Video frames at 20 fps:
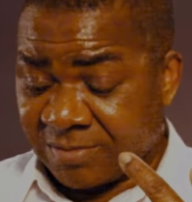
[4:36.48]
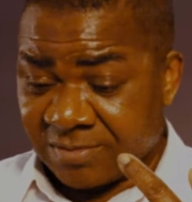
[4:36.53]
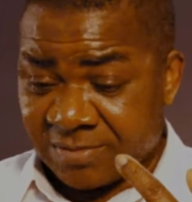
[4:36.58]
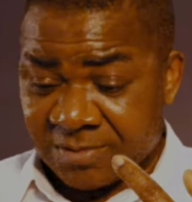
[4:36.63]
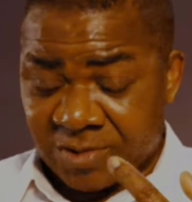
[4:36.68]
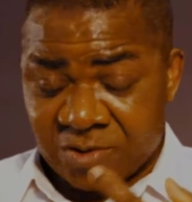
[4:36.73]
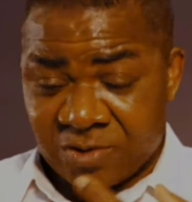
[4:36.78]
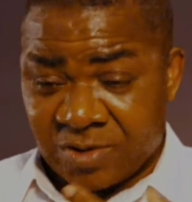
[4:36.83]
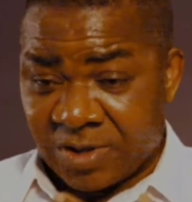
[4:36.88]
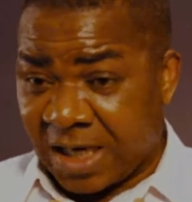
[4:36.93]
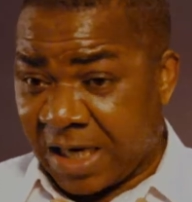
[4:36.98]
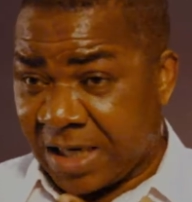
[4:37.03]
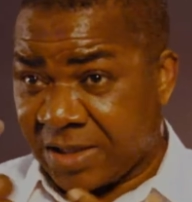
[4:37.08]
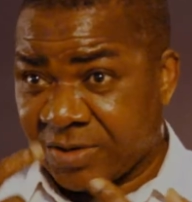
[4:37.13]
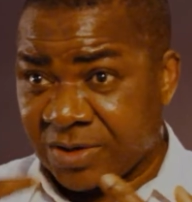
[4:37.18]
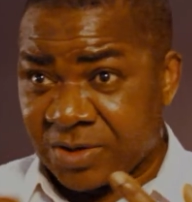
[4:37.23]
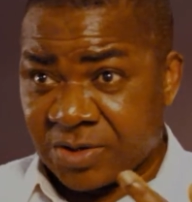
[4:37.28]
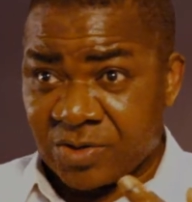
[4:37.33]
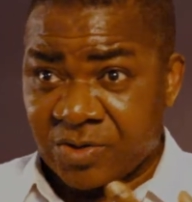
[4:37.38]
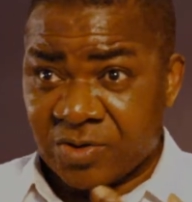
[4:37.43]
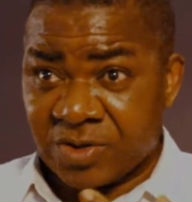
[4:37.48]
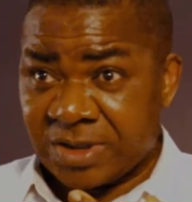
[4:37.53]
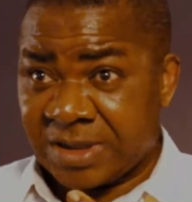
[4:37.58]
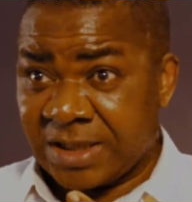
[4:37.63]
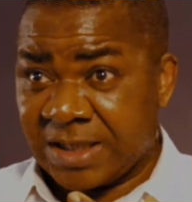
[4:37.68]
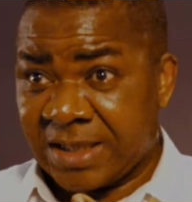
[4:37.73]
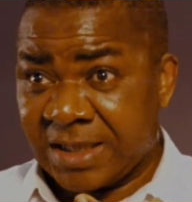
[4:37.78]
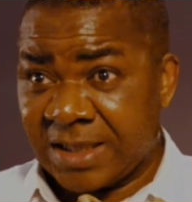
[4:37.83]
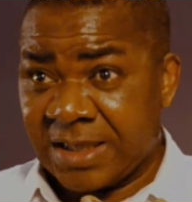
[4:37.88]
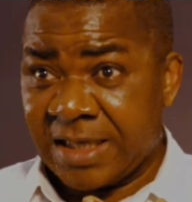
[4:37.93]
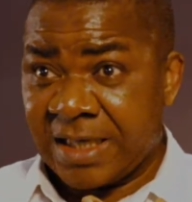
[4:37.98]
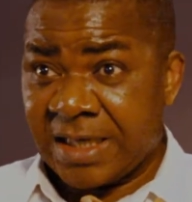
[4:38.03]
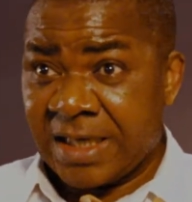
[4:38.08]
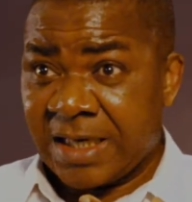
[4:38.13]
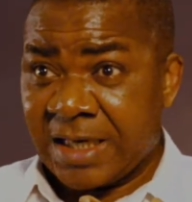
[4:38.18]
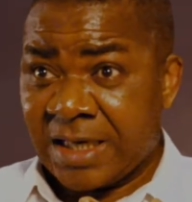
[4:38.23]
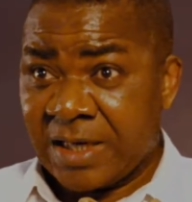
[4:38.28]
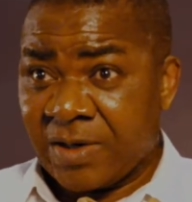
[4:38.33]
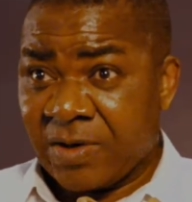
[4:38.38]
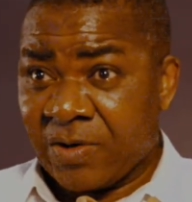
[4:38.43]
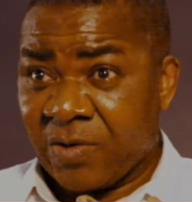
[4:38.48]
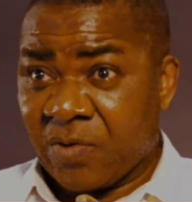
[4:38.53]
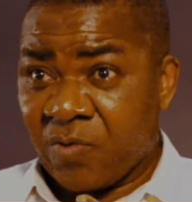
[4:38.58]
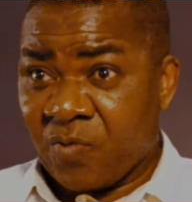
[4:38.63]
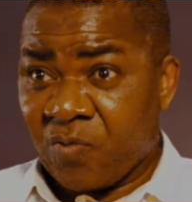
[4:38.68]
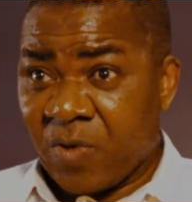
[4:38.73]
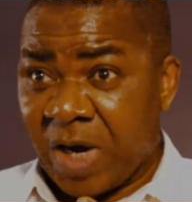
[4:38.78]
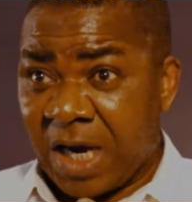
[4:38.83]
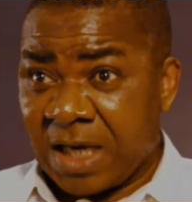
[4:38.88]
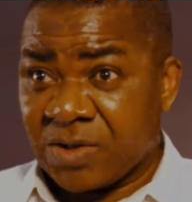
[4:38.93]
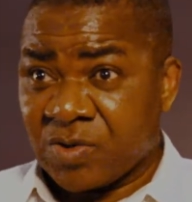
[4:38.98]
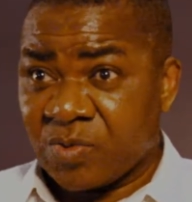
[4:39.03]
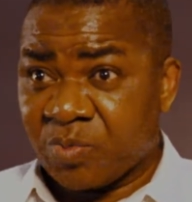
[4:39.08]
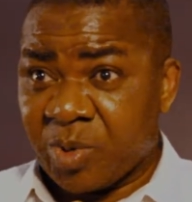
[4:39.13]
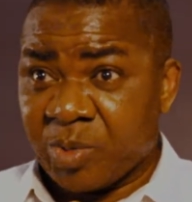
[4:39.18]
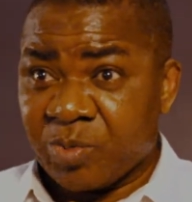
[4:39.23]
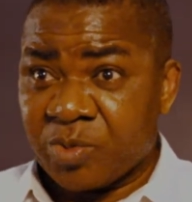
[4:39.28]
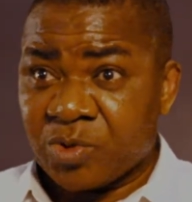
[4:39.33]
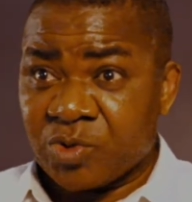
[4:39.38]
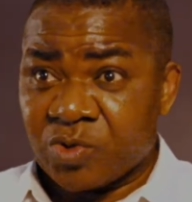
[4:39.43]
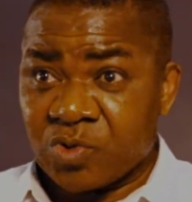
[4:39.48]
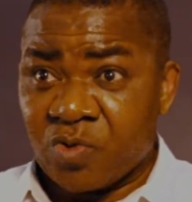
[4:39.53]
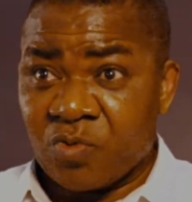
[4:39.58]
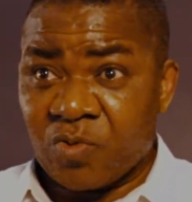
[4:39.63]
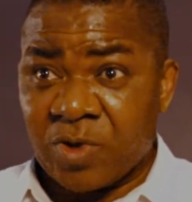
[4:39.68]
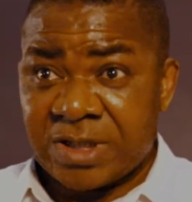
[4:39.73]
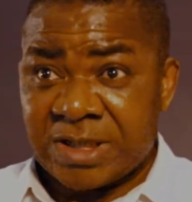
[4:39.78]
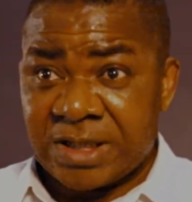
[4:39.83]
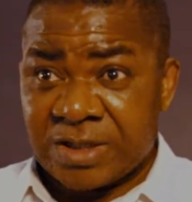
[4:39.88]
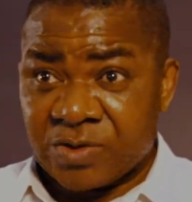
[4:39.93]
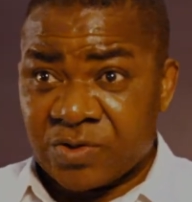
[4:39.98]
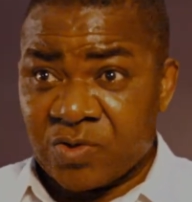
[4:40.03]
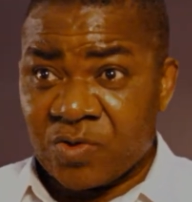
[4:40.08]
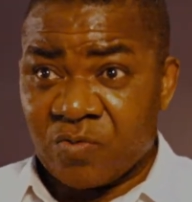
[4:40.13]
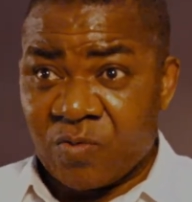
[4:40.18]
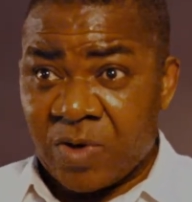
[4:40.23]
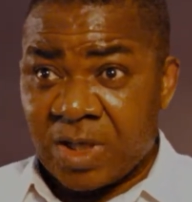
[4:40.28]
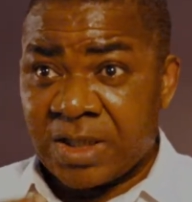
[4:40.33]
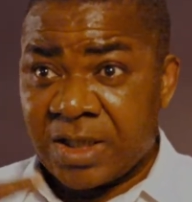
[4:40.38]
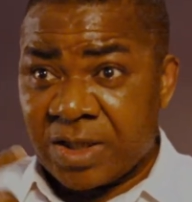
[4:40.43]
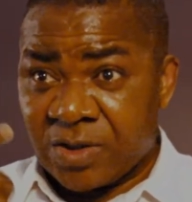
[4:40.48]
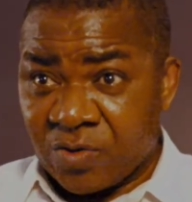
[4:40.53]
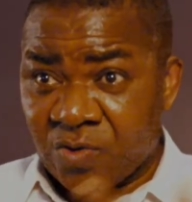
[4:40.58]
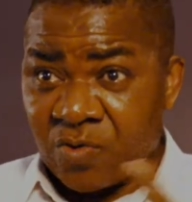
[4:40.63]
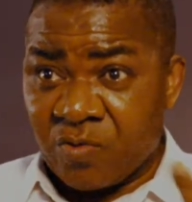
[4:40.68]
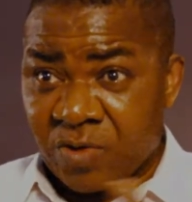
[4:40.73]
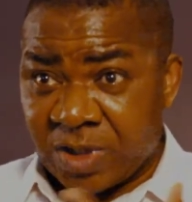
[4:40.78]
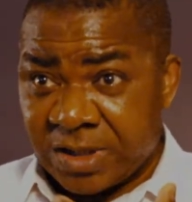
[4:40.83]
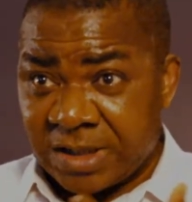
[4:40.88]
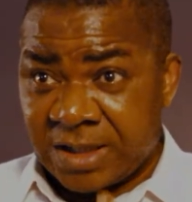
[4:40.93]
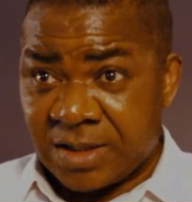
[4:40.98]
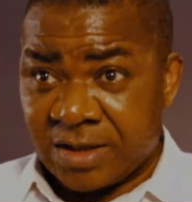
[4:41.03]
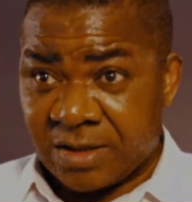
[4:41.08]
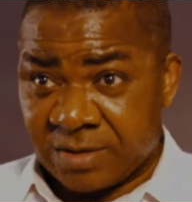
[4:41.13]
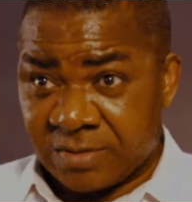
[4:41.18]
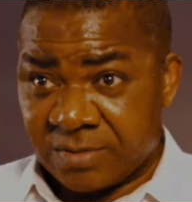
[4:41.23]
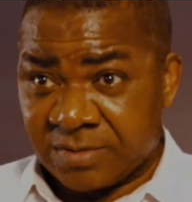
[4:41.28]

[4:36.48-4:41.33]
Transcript: look around you, you say, why do people do what they do when they know what they know?